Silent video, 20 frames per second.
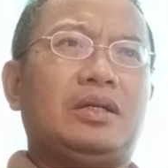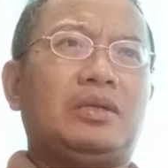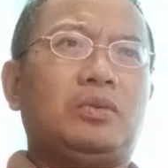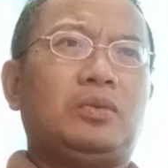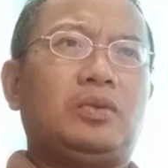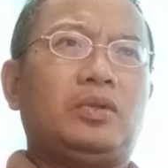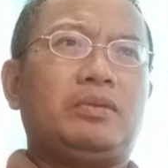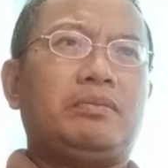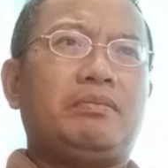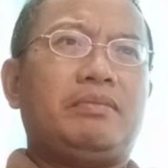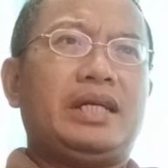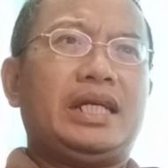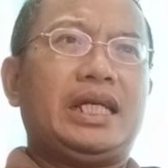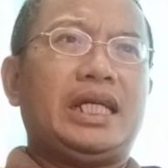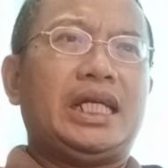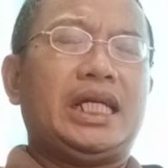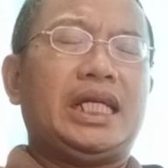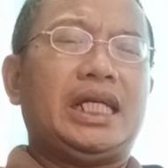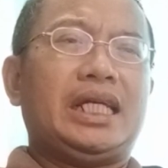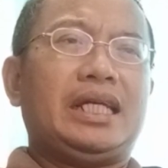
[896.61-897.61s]
would
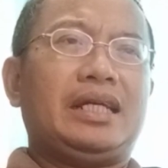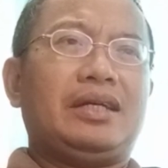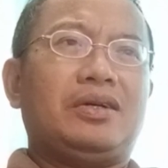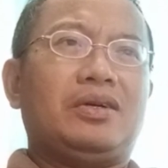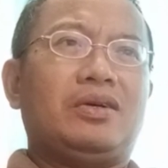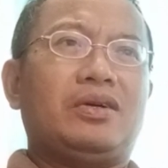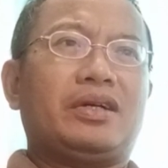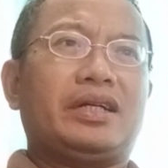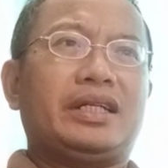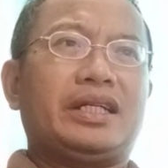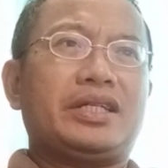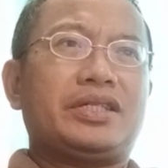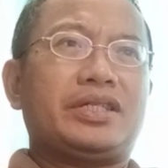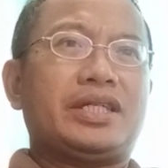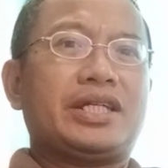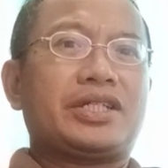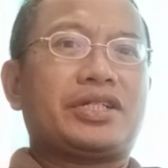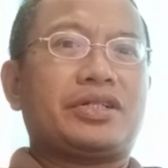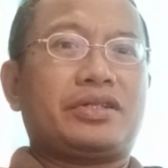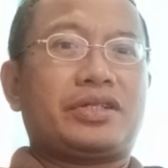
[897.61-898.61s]
be
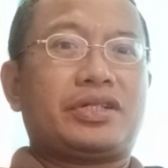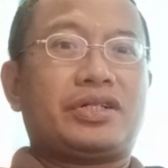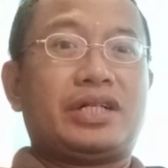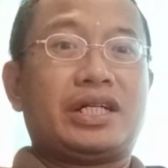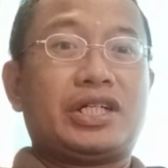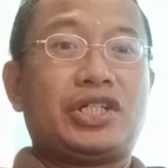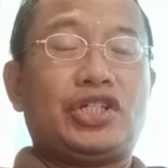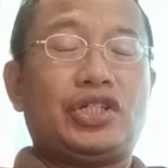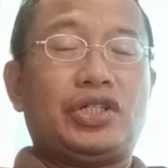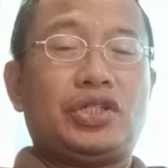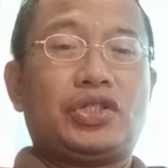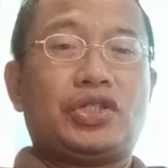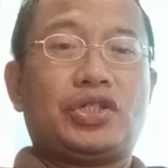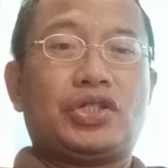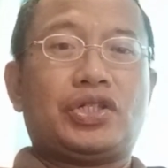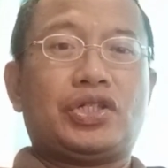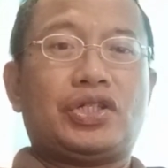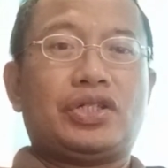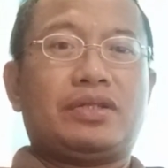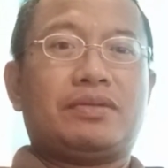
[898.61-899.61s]
organizational
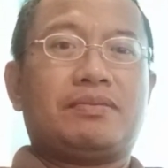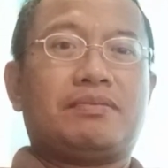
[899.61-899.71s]
structures,